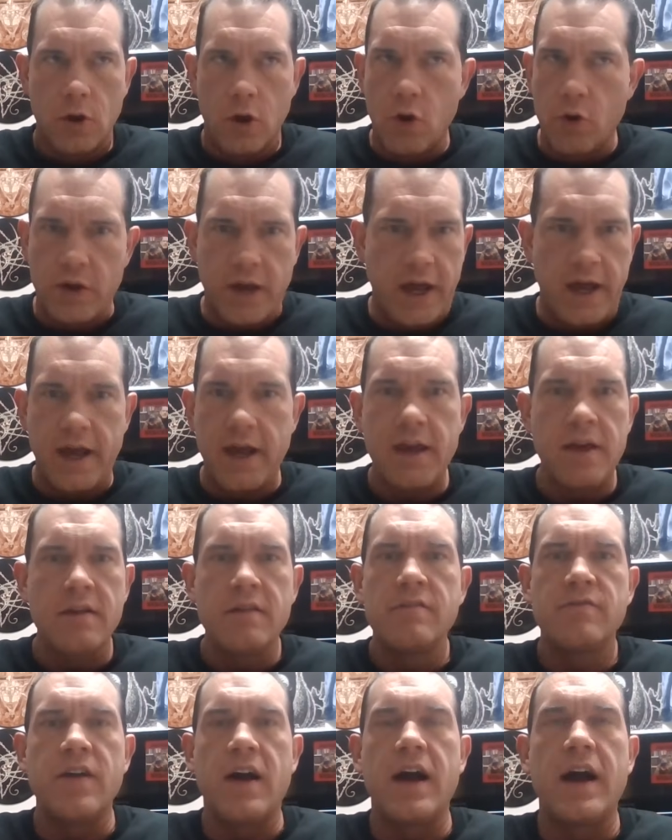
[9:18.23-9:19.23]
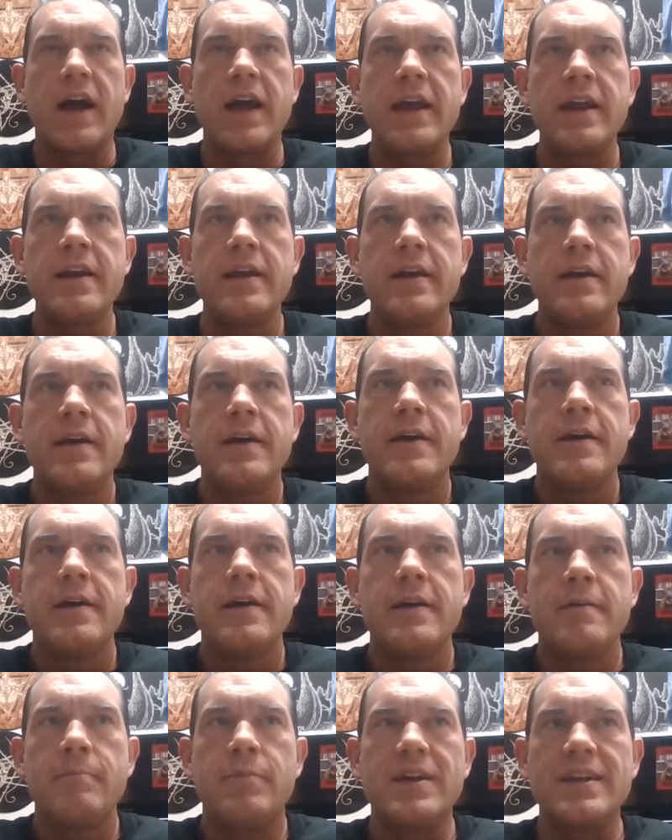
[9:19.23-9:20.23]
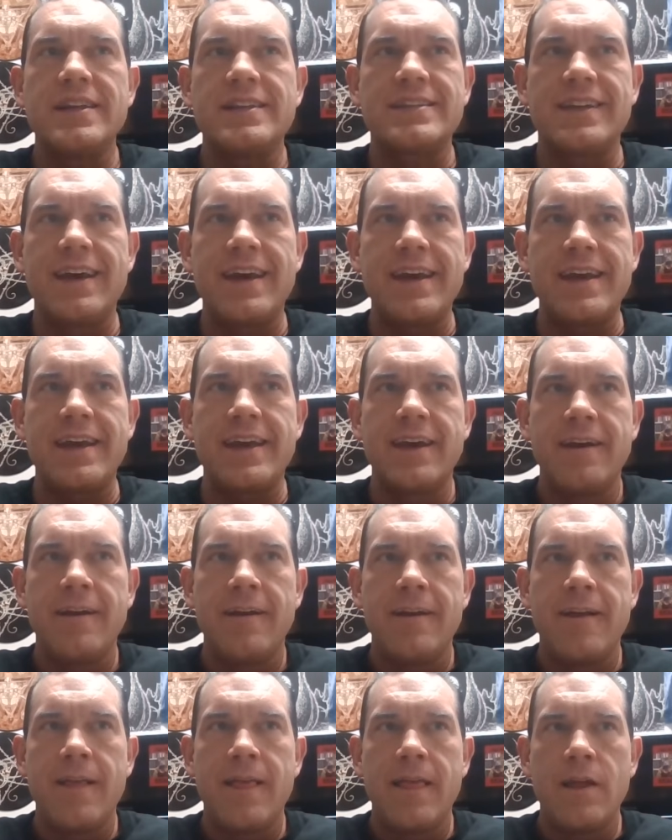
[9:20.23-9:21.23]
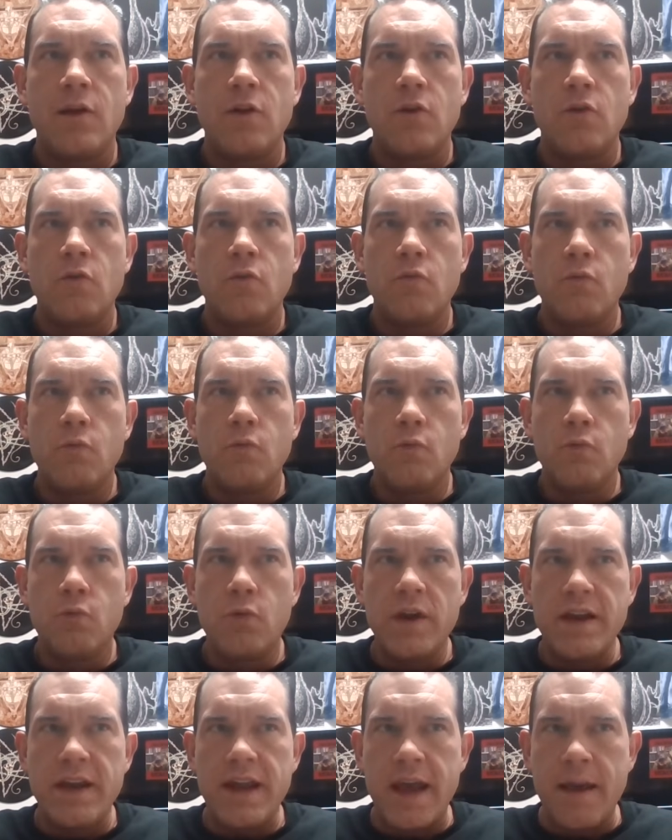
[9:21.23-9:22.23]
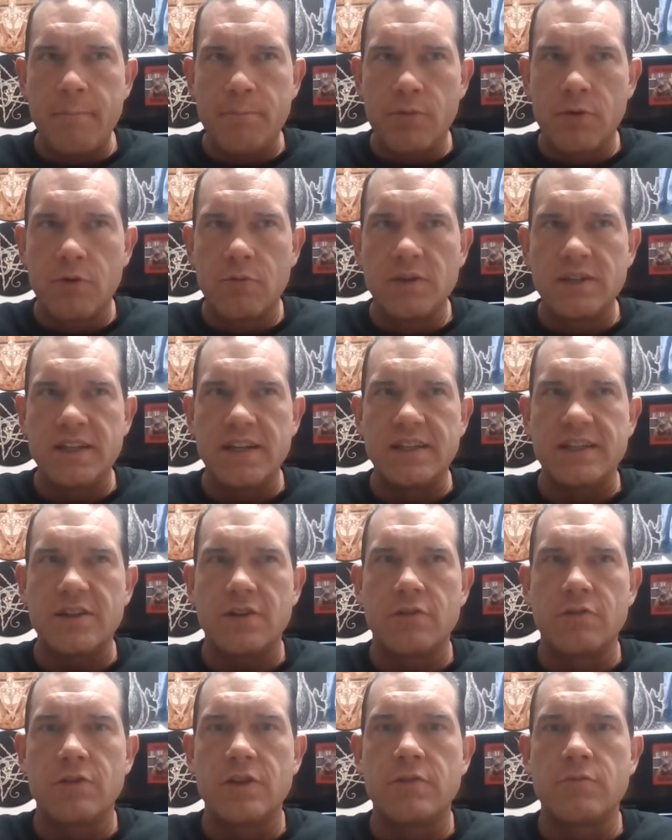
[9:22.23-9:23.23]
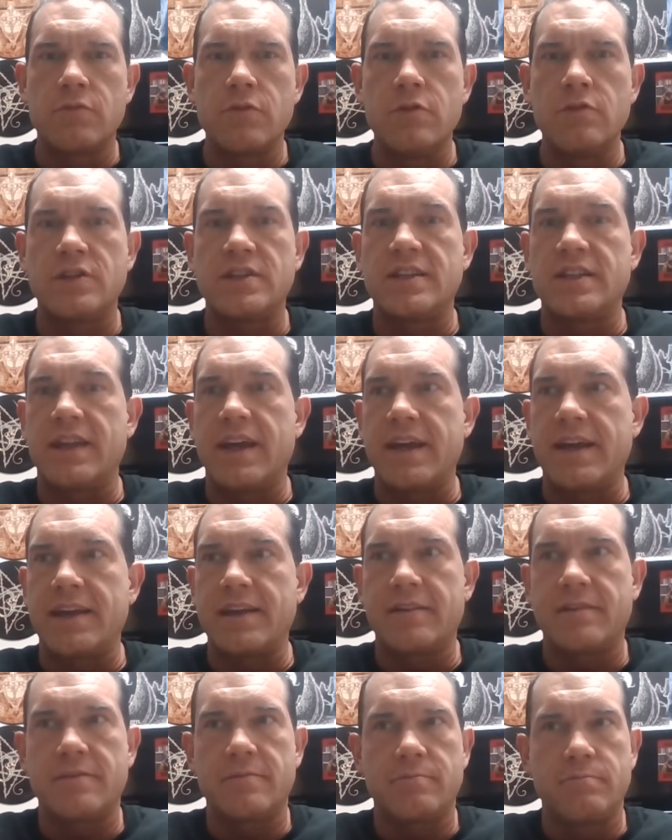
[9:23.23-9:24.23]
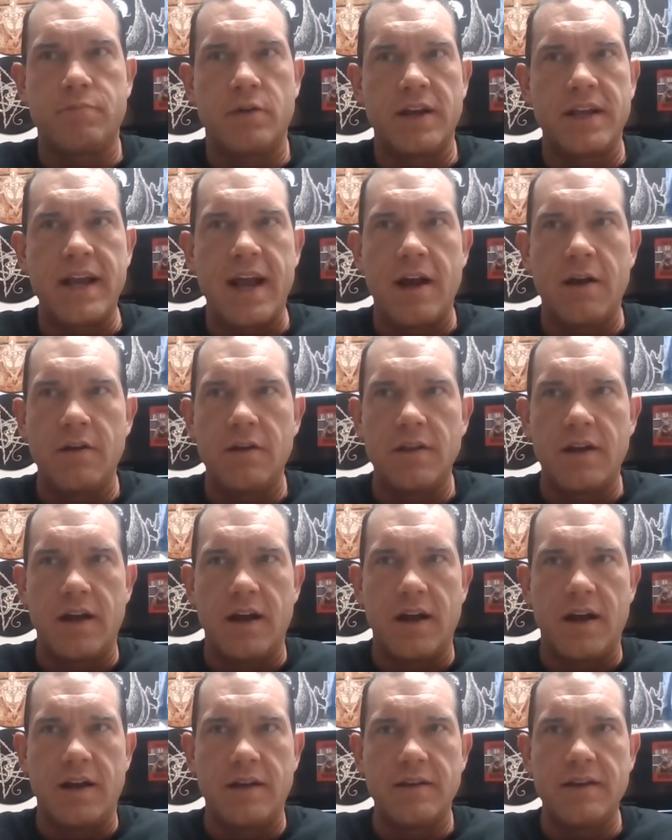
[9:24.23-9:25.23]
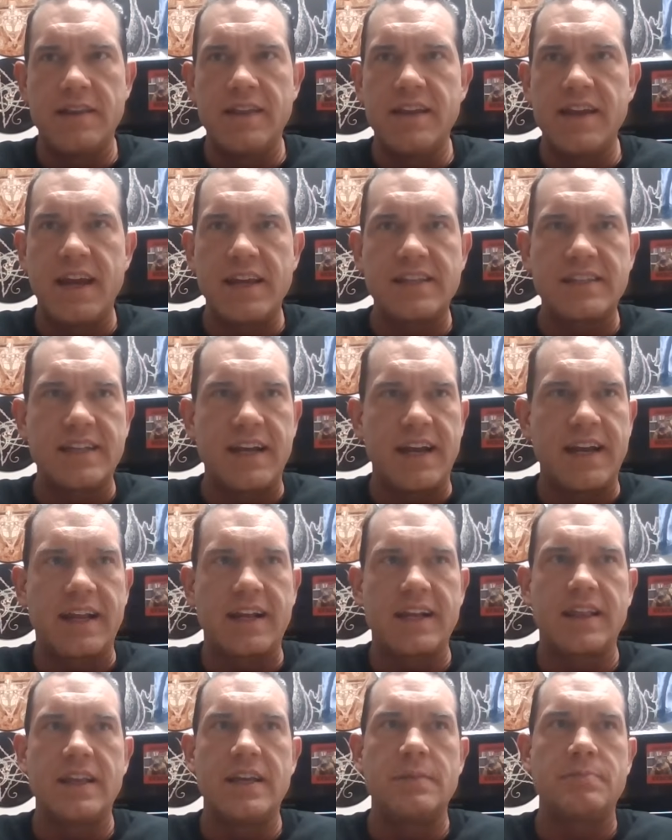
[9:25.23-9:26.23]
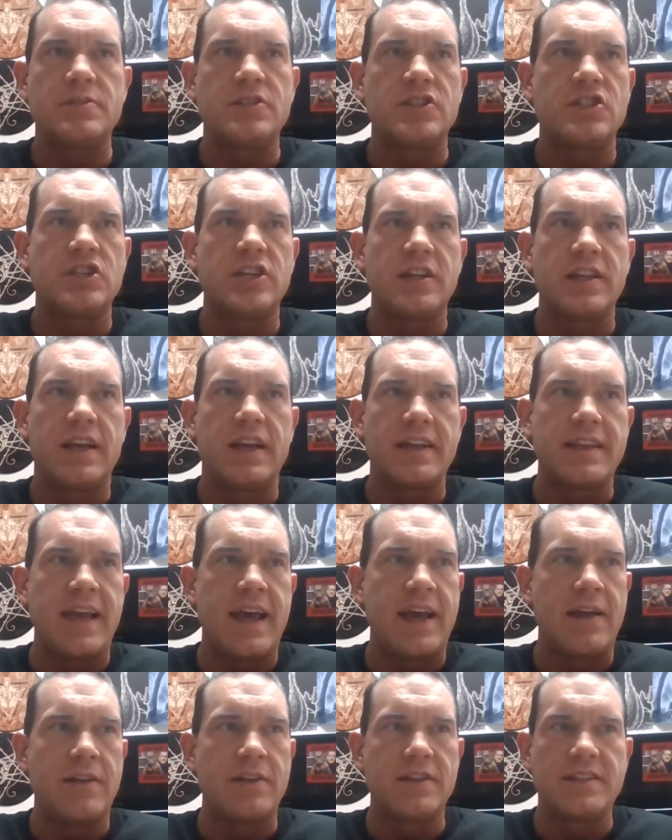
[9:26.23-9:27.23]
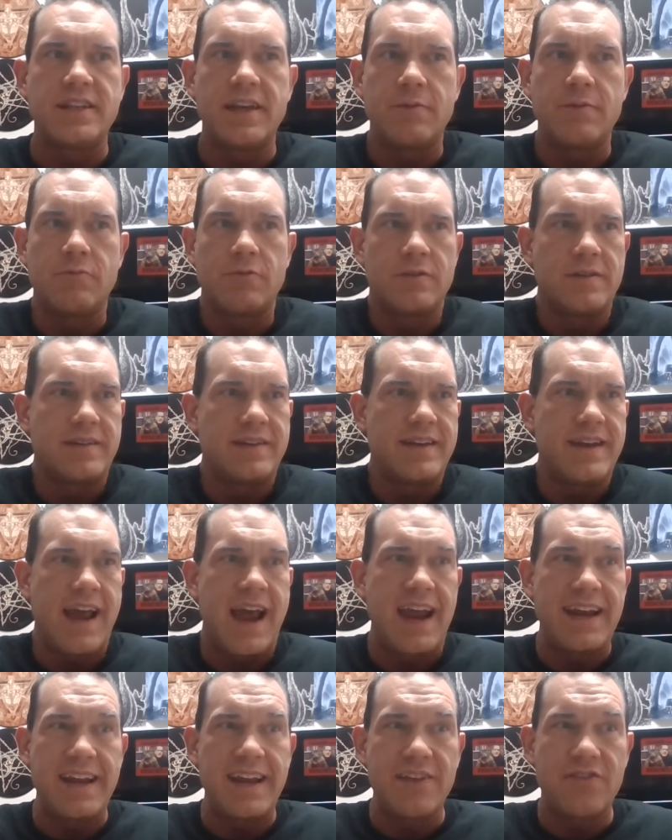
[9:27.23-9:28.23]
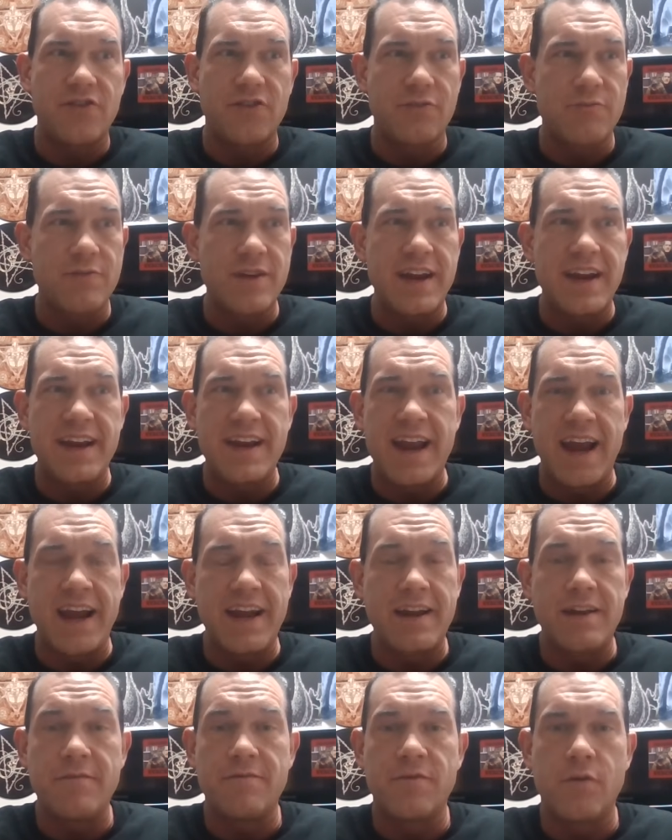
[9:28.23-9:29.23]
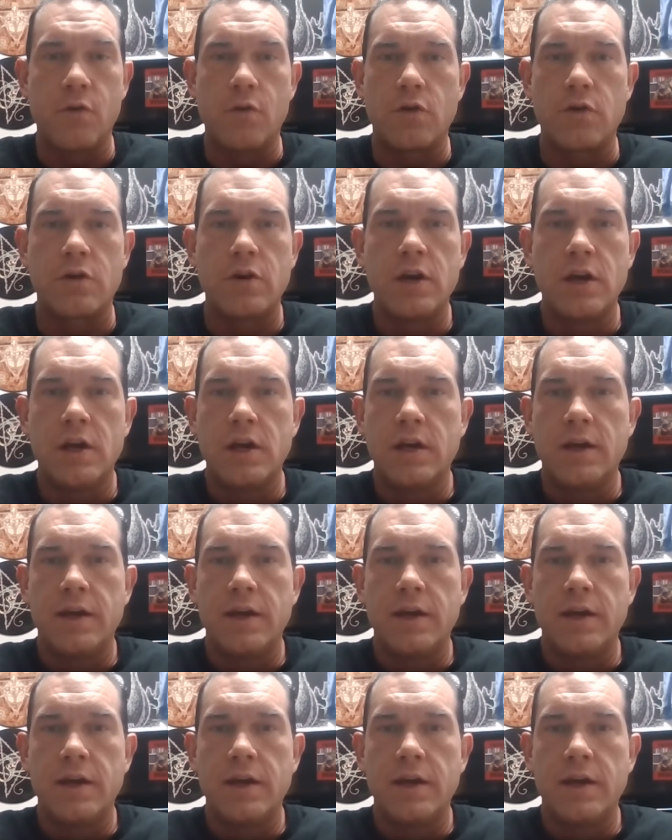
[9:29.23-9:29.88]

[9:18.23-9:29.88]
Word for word: Okay, fine. But it's like when Emperor was in its early roots and like putting out uh, in the night side clips and shit like that, let's say we're 93, 94,